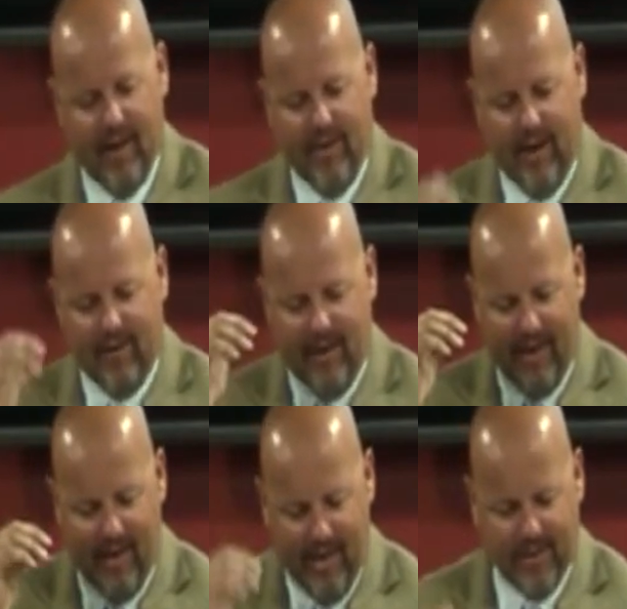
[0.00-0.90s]
That
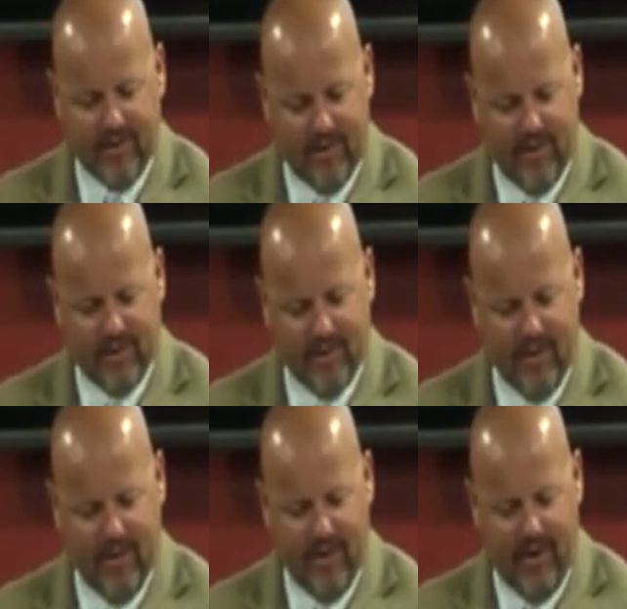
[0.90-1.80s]
the
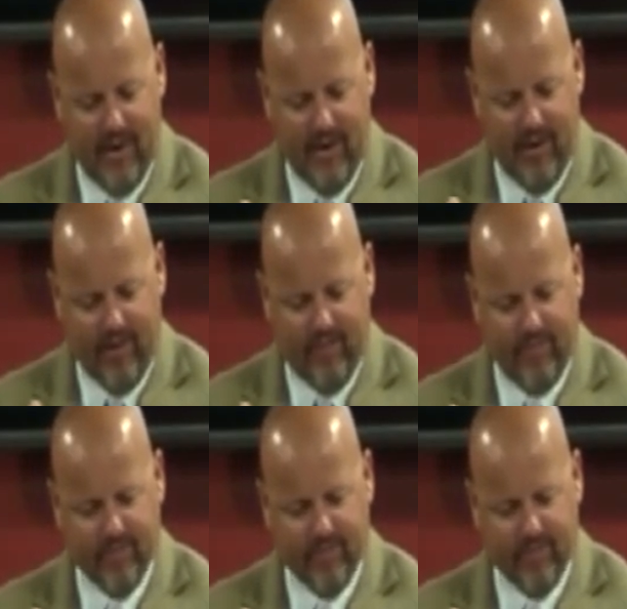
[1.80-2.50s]
excellency of